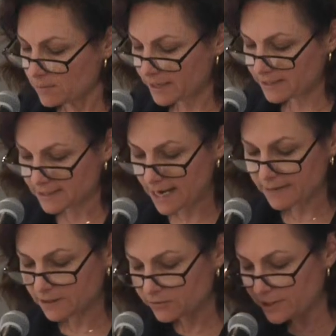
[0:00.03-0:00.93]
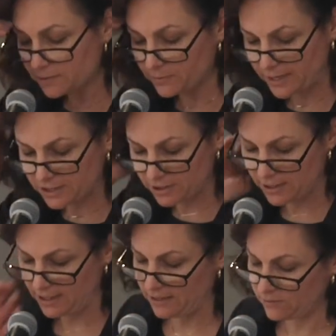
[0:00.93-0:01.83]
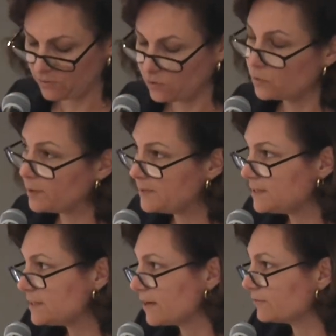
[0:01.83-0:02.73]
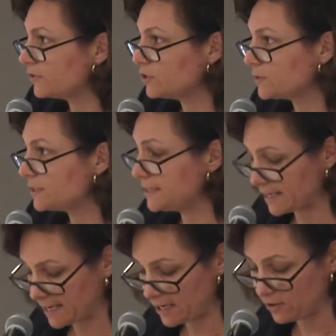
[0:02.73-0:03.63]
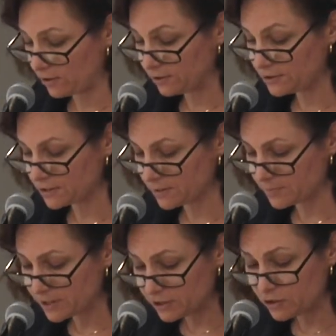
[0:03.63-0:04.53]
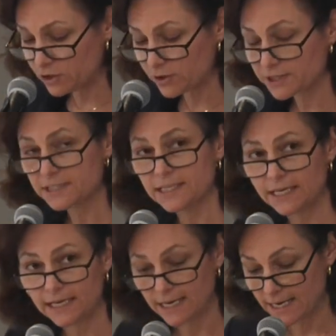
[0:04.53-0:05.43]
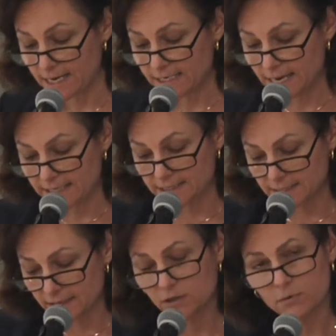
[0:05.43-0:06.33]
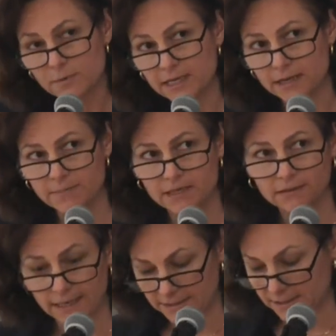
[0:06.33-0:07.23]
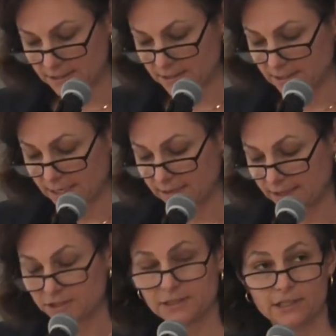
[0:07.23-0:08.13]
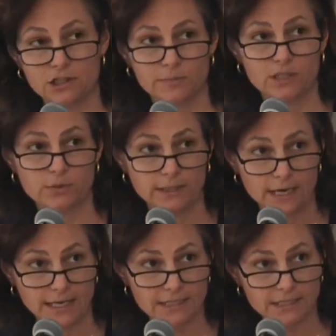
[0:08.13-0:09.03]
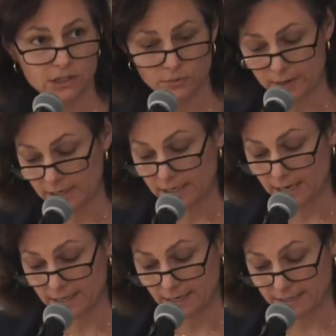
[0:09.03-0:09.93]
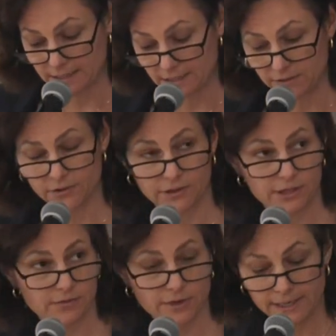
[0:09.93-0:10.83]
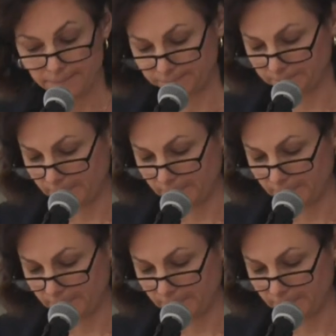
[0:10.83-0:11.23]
By the time the Great Depression hit, women's suffrage was a decade old. But in New York City, not a single woman had been elected to state legislature between 1920 and 1933.